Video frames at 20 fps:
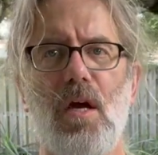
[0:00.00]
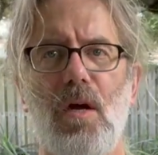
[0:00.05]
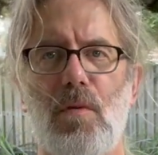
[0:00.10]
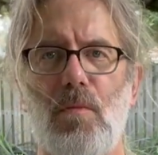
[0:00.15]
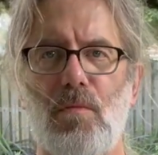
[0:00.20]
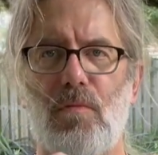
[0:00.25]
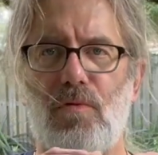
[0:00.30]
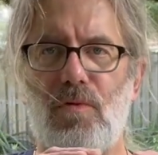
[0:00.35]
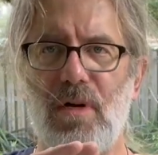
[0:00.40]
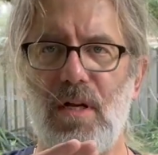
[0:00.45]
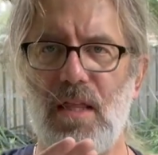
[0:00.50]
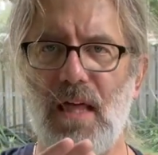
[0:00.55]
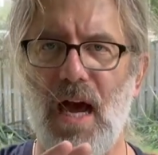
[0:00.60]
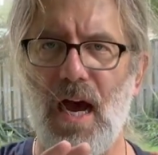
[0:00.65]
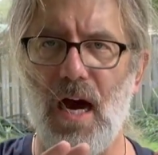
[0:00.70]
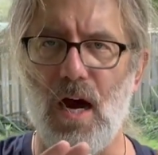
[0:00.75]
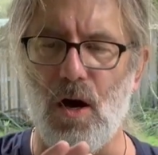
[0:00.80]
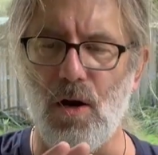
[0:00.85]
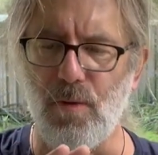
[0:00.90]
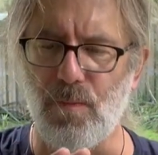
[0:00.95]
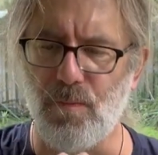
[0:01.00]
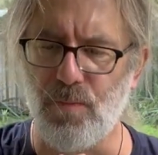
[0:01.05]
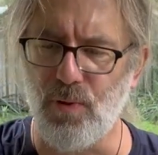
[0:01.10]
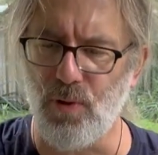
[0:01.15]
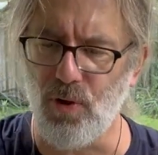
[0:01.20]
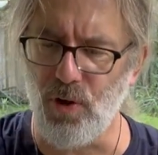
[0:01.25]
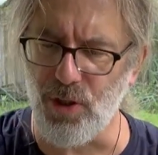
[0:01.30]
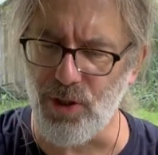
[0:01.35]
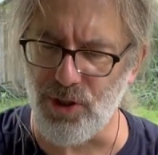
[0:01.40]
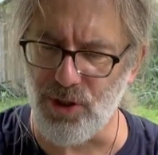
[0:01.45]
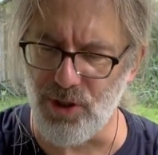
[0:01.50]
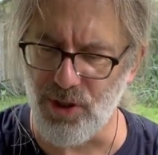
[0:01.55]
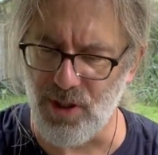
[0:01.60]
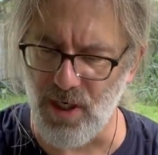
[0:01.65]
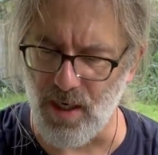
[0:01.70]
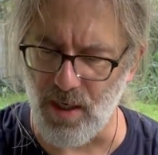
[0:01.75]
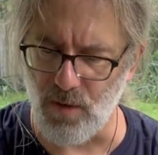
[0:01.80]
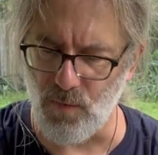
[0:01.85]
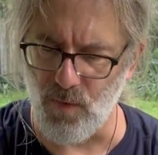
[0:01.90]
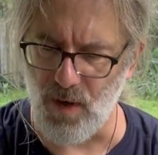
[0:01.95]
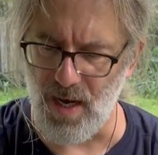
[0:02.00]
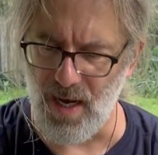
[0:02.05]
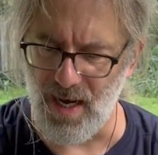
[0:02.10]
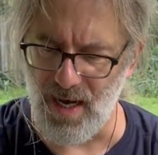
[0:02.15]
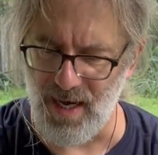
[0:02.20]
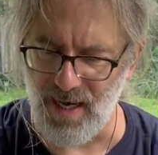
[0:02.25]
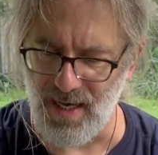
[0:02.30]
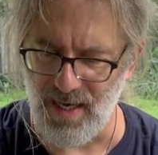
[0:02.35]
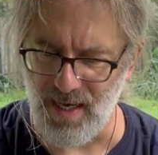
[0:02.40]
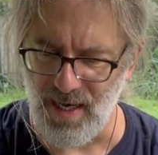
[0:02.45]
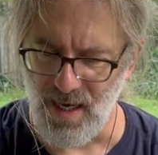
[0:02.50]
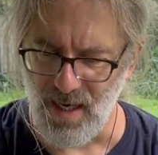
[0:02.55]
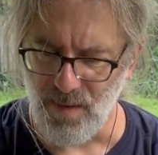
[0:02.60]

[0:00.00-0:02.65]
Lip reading: Breathe out, push down away,